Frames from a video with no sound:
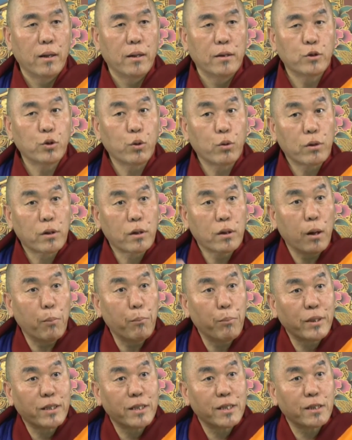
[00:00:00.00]
So
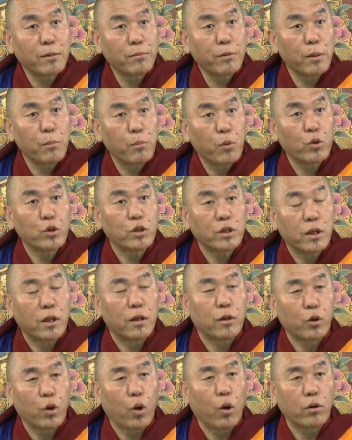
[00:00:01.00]
competitive emotional
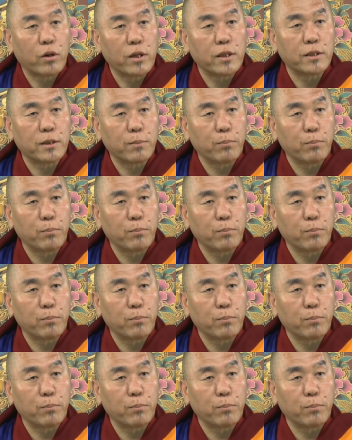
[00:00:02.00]
thought is